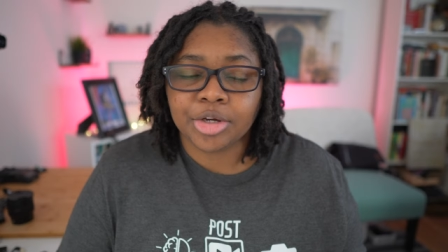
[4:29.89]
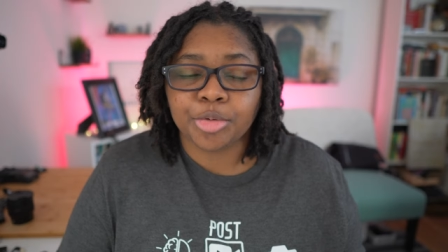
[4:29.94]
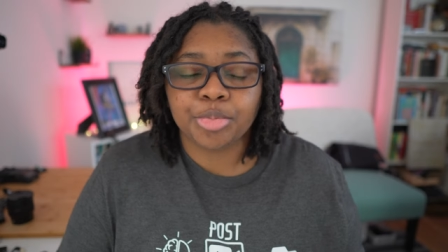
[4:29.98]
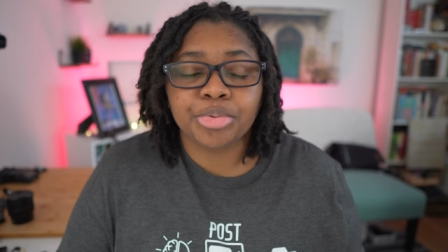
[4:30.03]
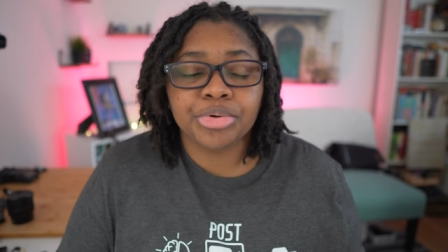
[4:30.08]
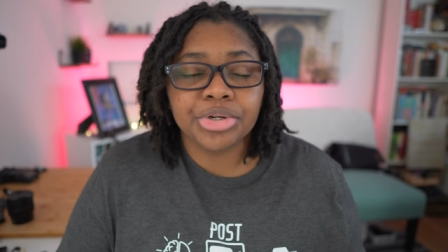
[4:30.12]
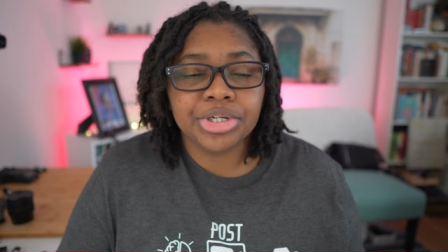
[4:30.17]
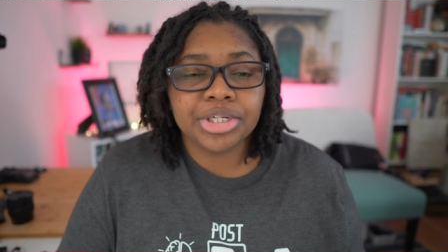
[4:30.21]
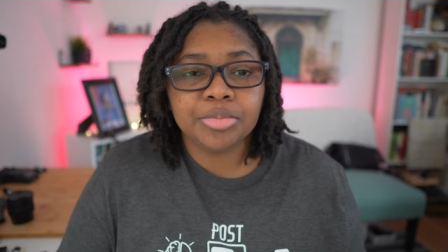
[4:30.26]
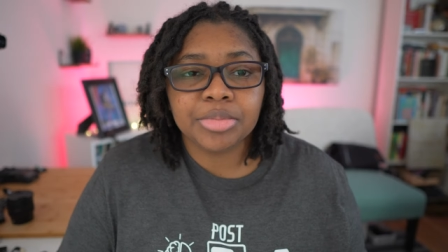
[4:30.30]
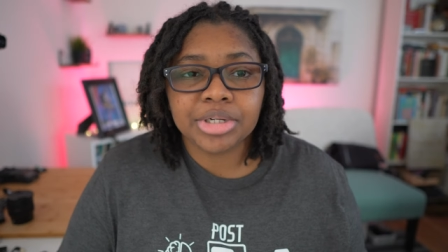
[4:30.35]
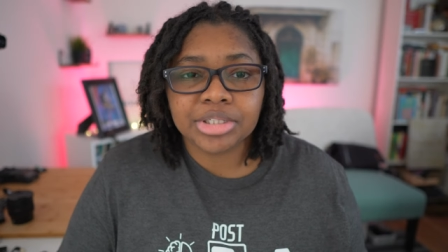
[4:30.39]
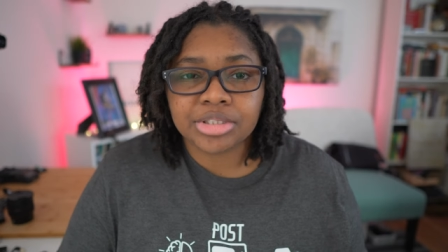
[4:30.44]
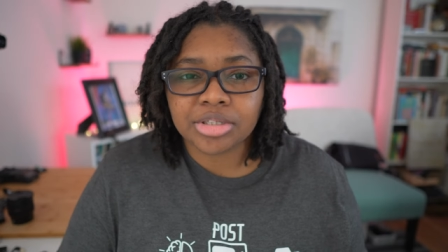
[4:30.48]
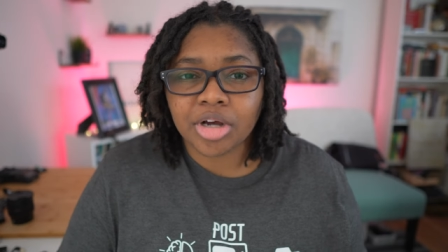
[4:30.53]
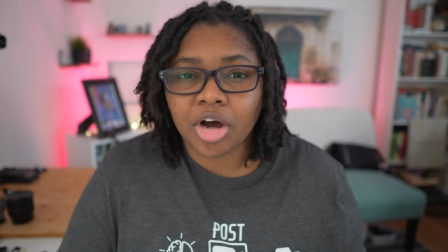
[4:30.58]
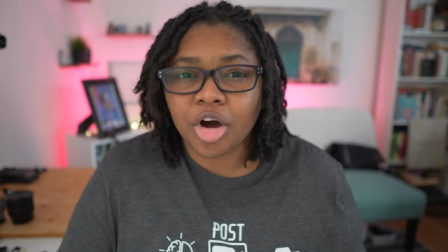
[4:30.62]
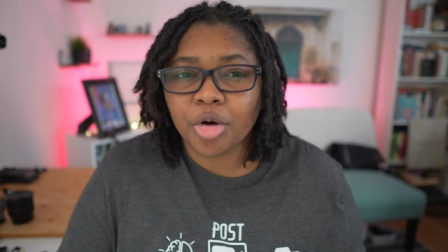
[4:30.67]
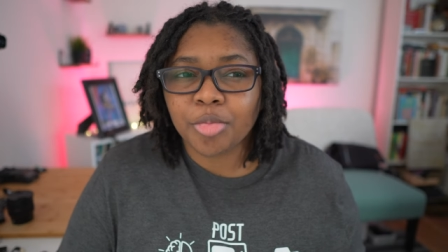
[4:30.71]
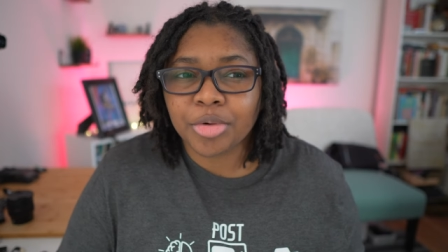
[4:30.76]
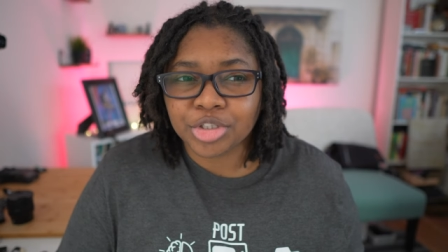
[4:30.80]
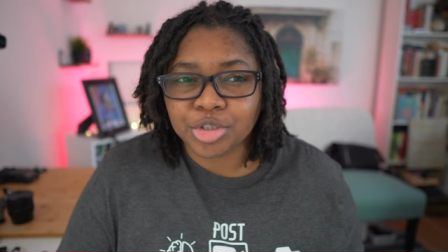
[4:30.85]
They're pretty much
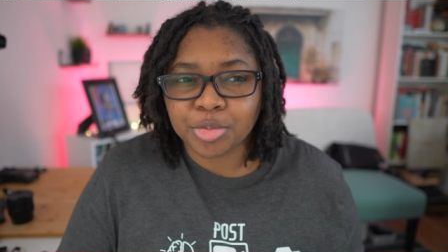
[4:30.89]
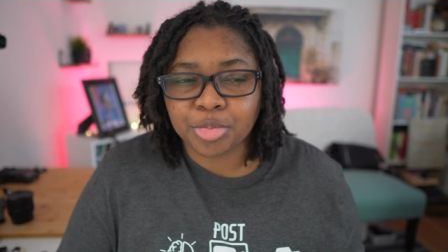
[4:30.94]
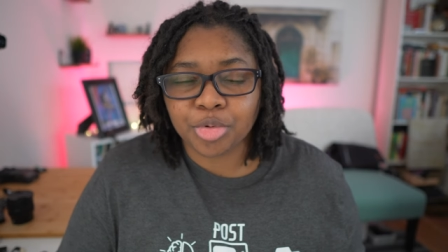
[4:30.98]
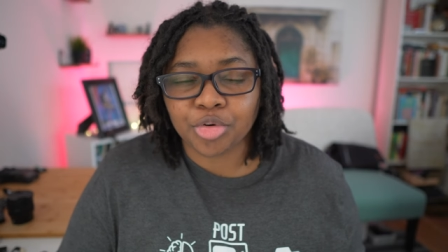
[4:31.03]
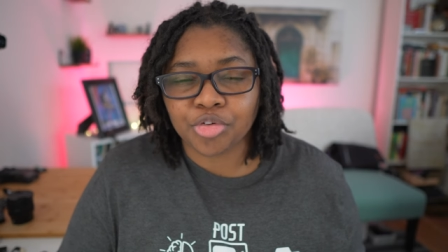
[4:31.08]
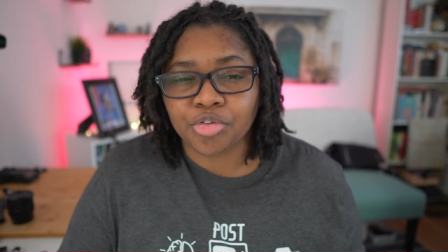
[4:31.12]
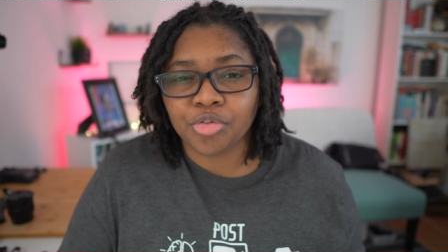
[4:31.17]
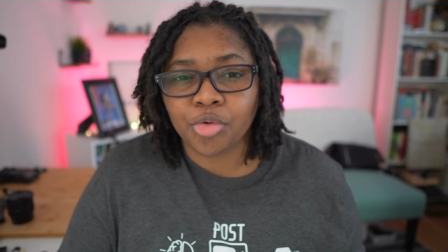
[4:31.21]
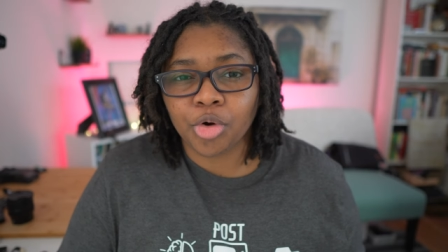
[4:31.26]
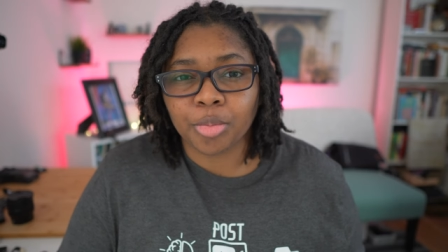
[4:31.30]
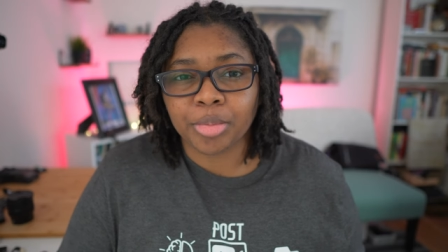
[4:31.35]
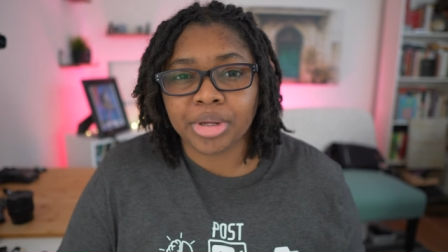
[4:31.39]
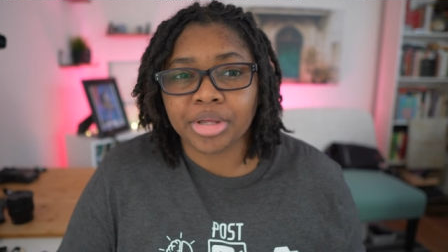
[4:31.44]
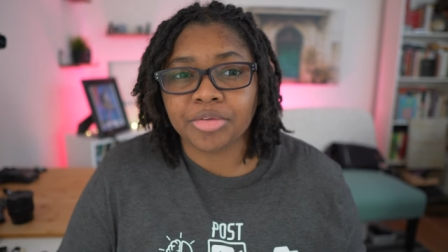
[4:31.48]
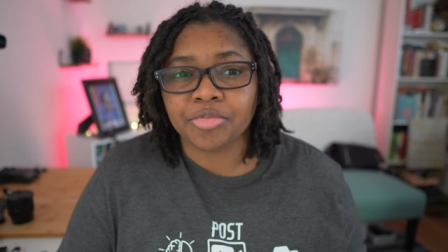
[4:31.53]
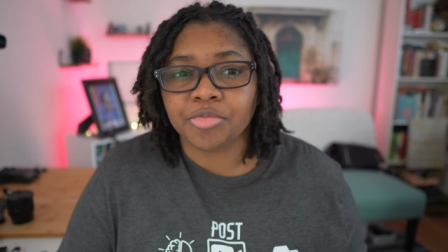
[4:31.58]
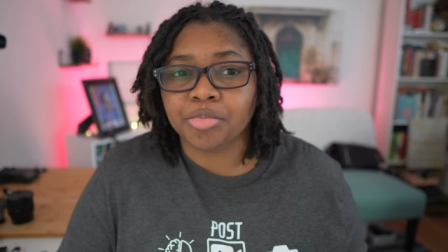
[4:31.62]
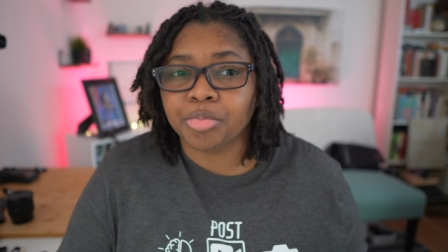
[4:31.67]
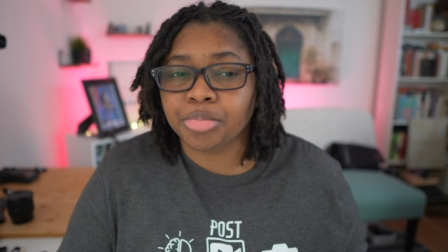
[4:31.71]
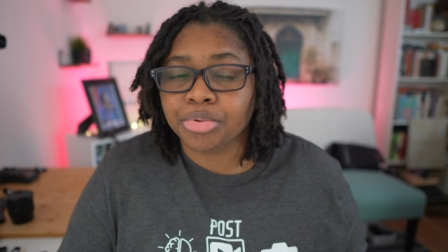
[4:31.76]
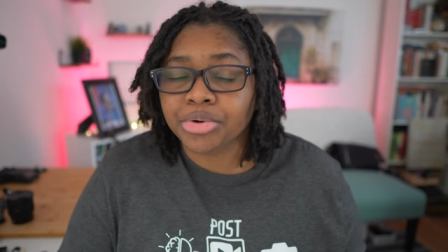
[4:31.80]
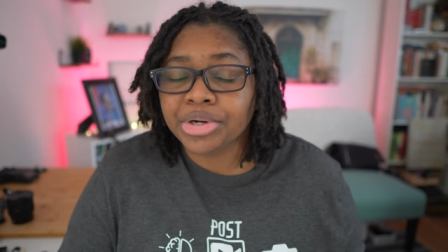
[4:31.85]
almost
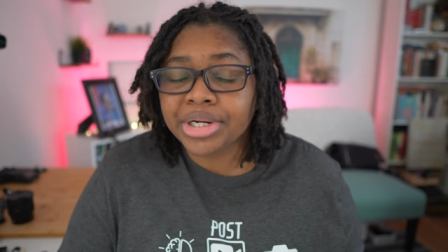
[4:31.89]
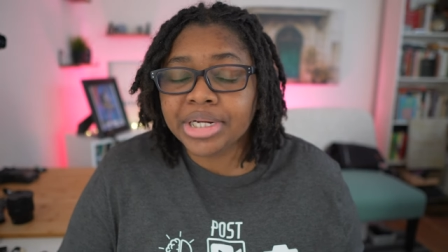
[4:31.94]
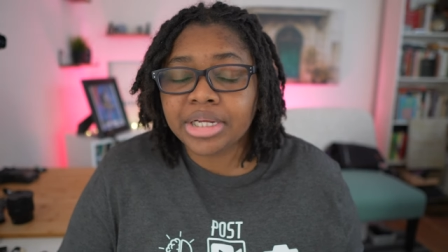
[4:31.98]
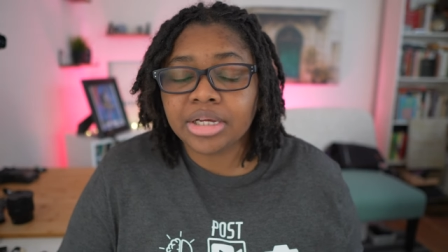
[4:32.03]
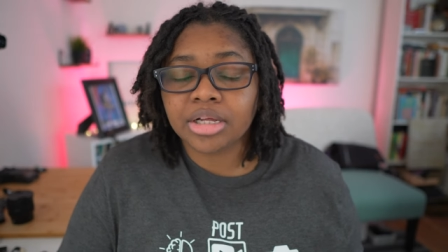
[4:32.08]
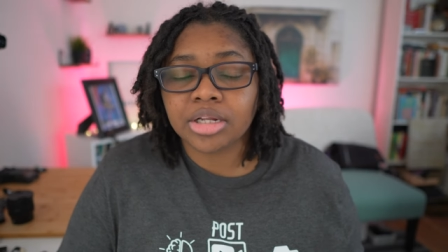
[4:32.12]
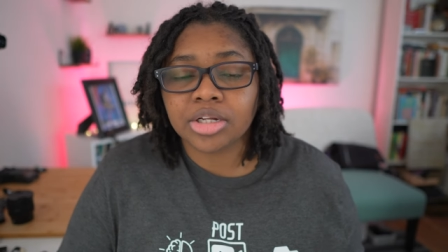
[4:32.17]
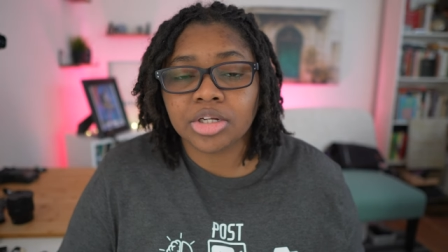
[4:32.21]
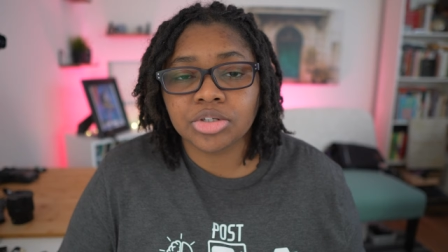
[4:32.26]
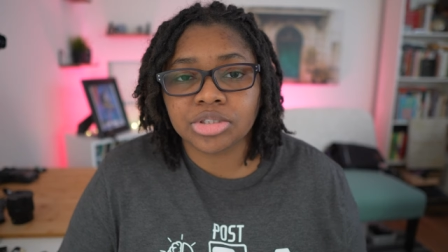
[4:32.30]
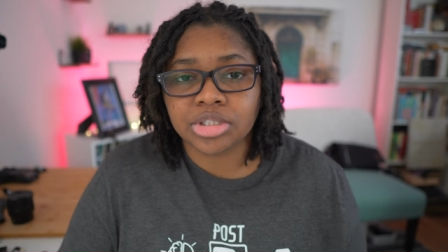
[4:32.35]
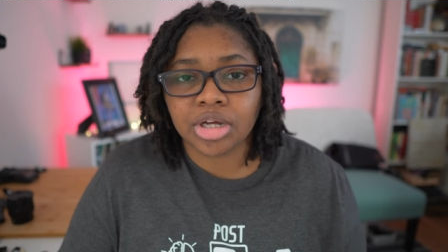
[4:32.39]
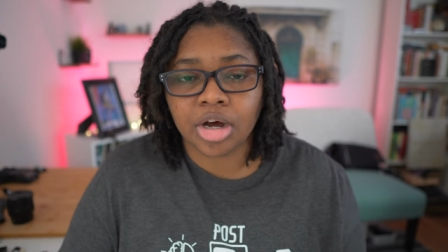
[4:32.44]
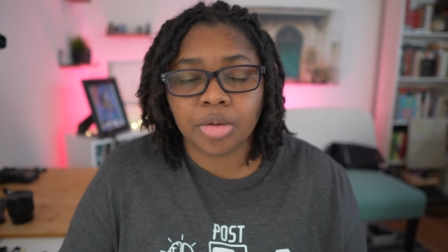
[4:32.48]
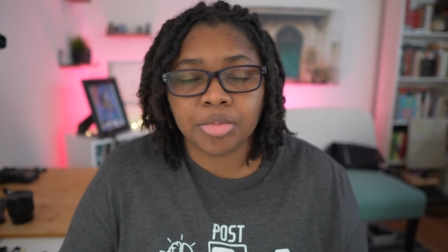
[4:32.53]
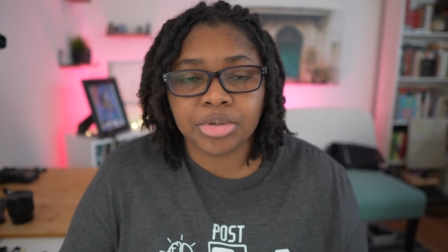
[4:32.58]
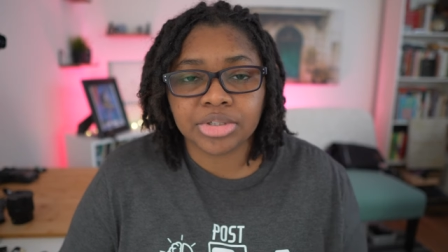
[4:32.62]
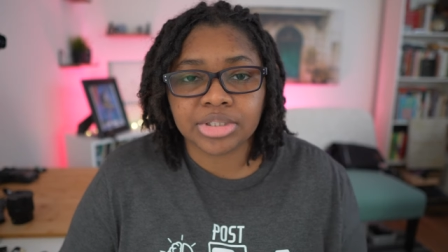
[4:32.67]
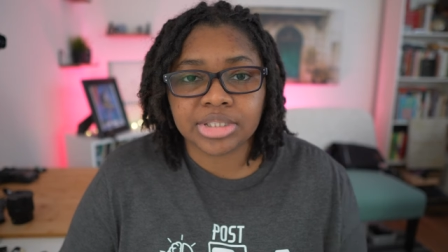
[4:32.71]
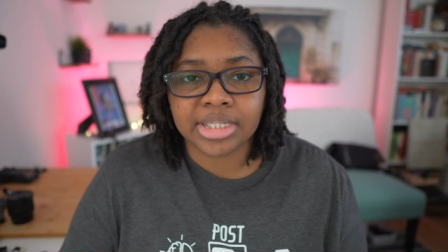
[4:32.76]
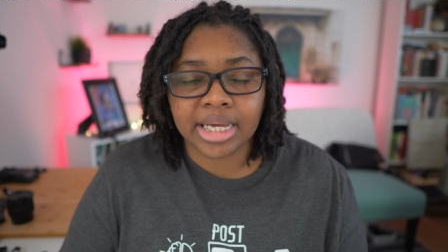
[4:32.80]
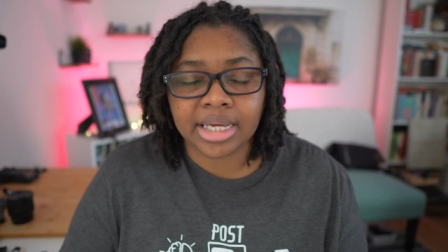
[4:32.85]
performing pretty close
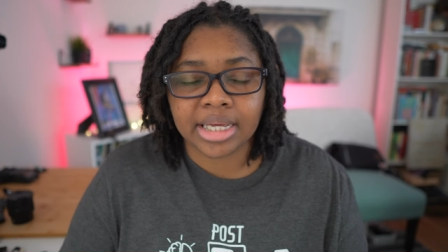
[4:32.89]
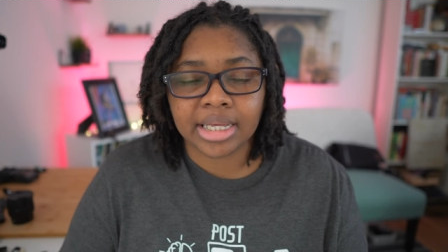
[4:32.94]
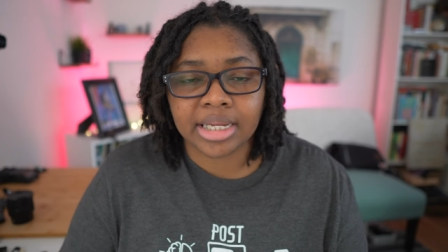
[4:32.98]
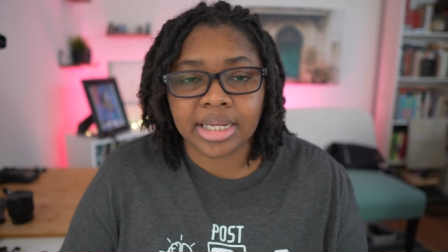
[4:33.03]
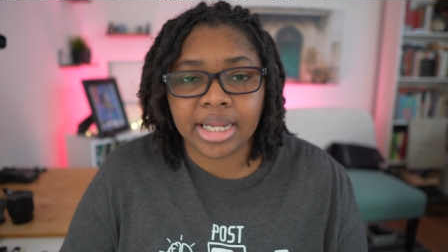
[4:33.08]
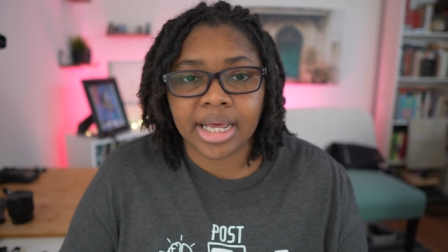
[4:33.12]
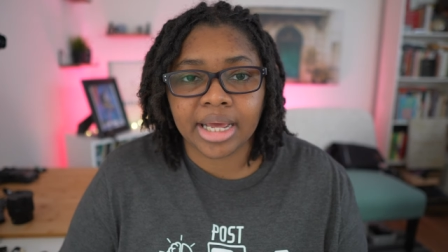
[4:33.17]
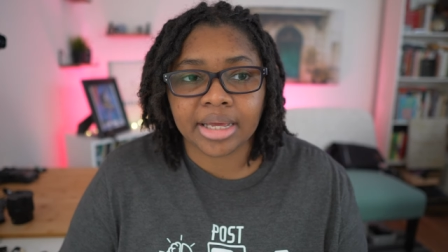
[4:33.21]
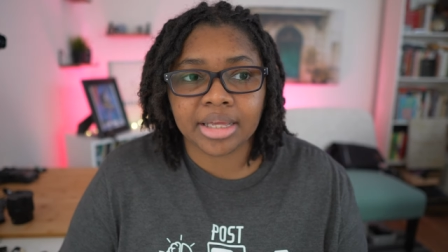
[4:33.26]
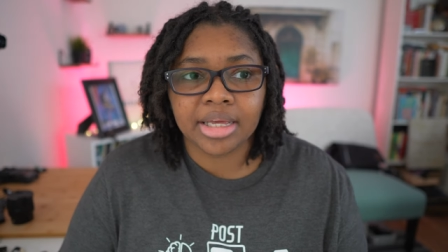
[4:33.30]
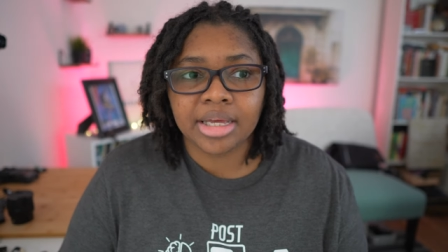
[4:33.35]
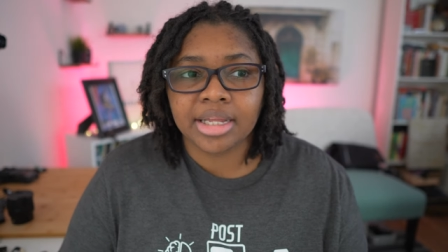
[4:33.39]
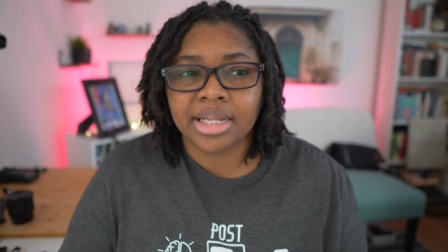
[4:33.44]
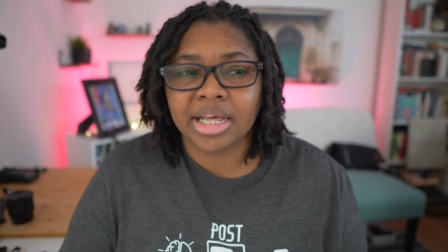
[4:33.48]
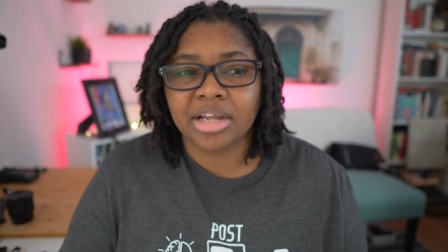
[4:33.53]
almost neck and neck.